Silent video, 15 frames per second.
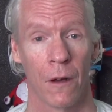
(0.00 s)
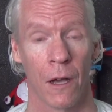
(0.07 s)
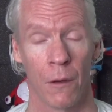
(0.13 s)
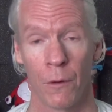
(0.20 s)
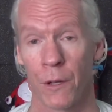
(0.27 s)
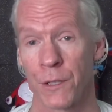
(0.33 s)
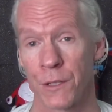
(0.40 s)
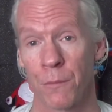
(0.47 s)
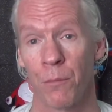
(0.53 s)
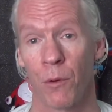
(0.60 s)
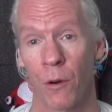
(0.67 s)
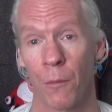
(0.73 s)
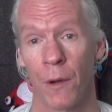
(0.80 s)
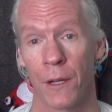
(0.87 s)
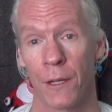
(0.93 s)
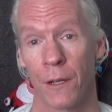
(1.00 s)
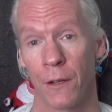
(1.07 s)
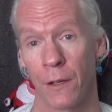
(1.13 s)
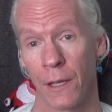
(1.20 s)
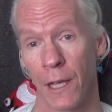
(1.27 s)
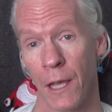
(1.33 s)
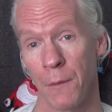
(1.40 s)
want to support Monte
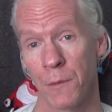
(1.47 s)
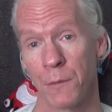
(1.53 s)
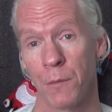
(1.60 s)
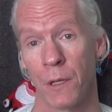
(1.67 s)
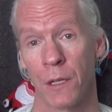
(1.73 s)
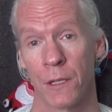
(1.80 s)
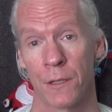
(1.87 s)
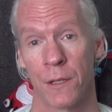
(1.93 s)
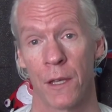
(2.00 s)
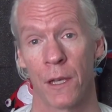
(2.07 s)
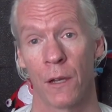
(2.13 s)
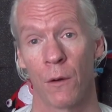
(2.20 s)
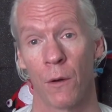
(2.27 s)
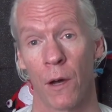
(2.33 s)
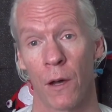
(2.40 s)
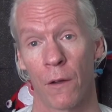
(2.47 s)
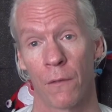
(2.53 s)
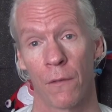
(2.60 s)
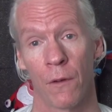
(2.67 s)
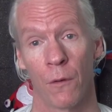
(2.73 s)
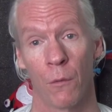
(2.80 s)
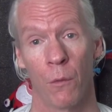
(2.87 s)
Cook Games because they go out of
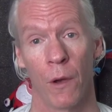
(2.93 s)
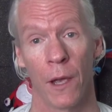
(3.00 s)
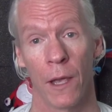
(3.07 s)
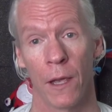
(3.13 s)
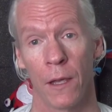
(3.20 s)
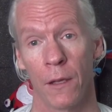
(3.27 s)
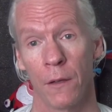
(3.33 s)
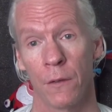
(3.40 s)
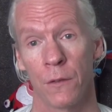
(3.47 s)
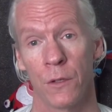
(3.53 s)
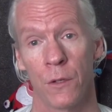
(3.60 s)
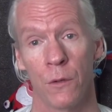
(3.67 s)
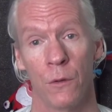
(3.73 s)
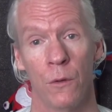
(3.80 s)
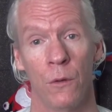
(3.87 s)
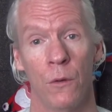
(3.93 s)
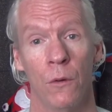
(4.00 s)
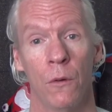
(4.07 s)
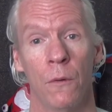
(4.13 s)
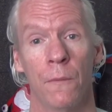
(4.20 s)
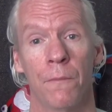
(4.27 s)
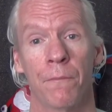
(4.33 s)
their way
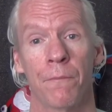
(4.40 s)
to